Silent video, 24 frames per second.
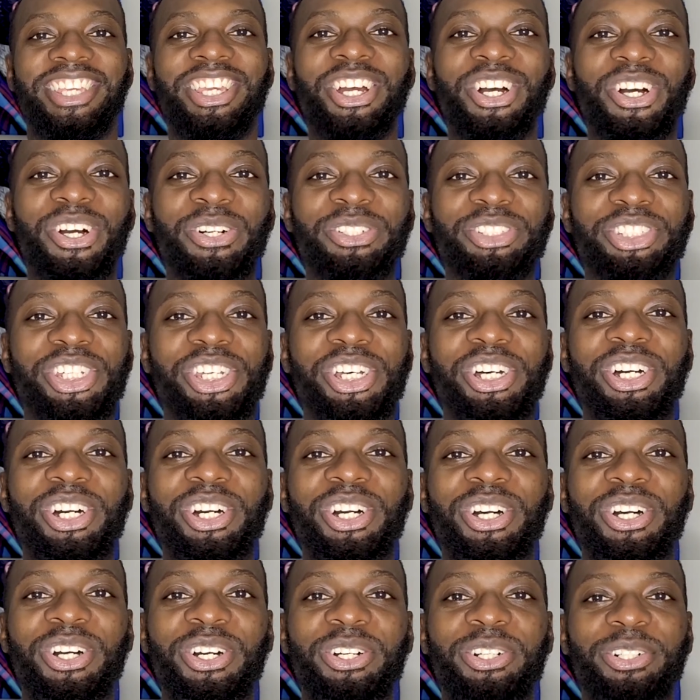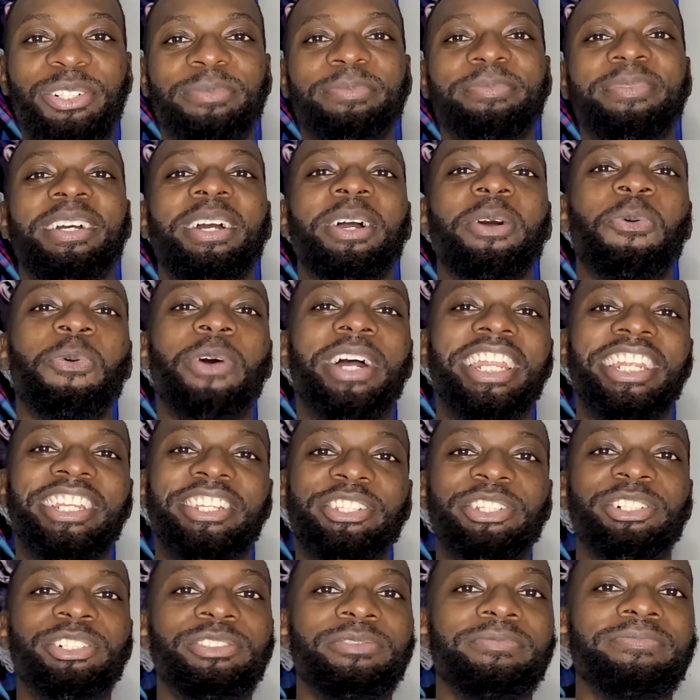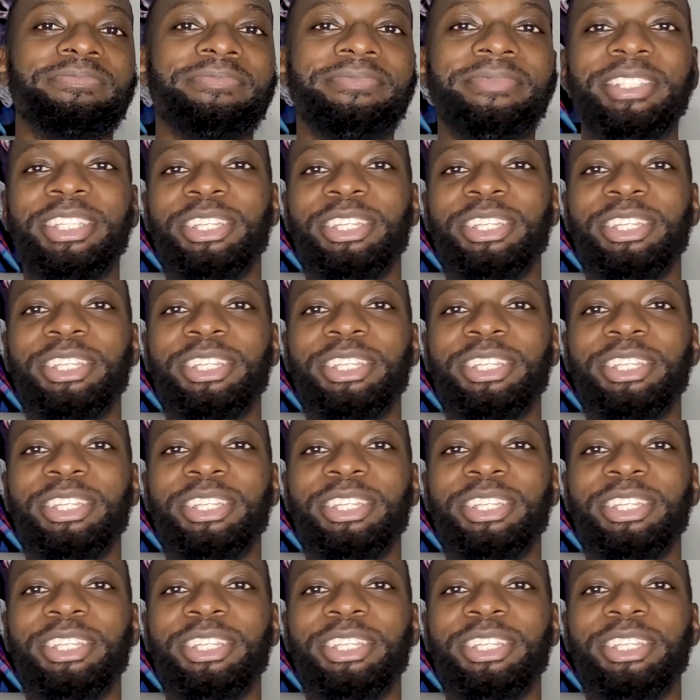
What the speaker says: YouTube, what it do?